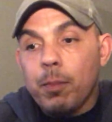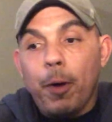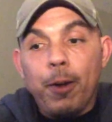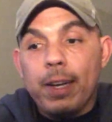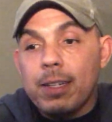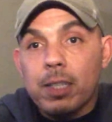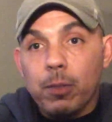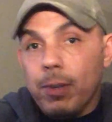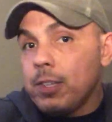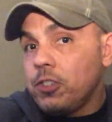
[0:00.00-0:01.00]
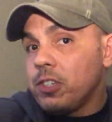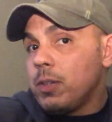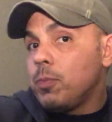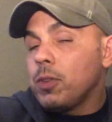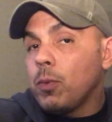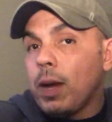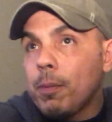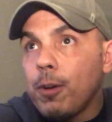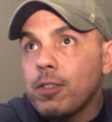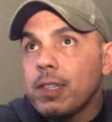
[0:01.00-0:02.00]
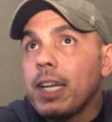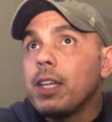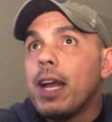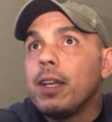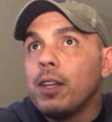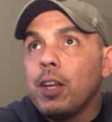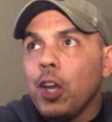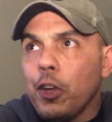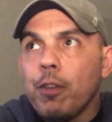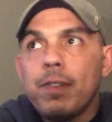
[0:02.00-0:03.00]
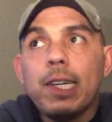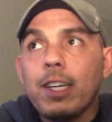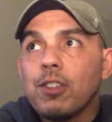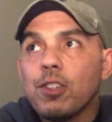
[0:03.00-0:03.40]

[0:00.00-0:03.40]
American that's in a relationship with a white person, and you're feeling a